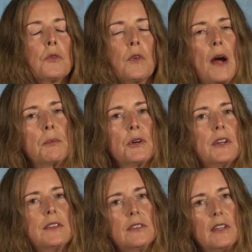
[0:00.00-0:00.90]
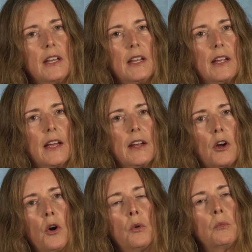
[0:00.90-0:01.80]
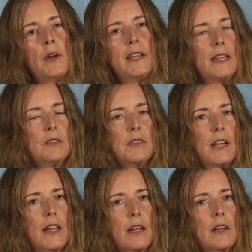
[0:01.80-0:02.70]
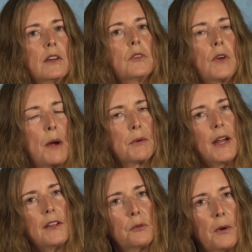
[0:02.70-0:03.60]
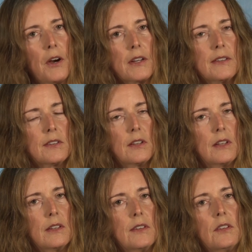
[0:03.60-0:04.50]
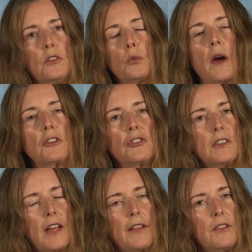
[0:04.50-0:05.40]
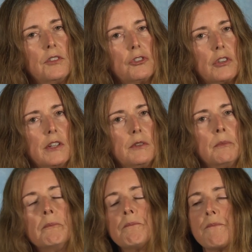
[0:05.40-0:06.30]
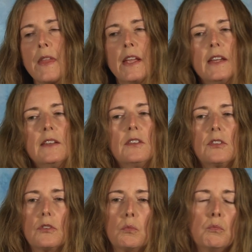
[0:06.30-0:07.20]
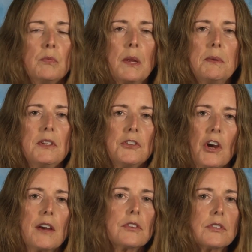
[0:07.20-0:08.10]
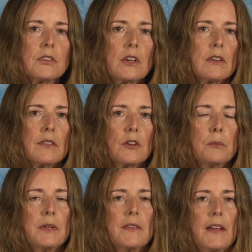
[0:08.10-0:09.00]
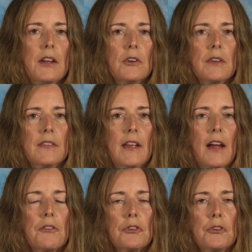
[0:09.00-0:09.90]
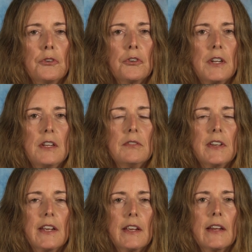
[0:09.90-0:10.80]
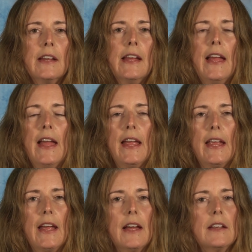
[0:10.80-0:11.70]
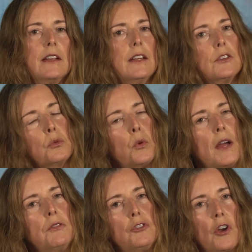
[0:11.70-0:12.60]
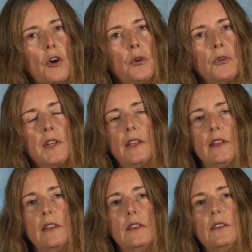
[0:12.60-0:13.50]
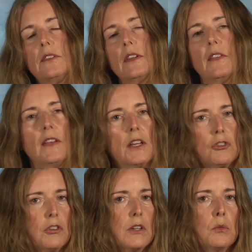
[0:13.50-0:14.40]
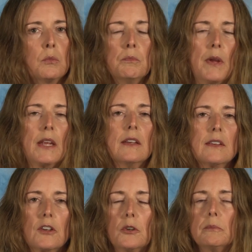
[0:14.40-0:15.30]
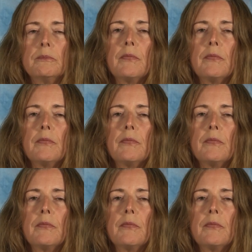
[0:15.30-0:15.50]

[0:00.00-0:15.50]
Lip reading: Robert is sitting at home one evening. Robert has Parkinson's. He's watching television. It's maybe dusk, a little bit later in the afternoon or evening, and his wife Joan is in the kitchen making dinner.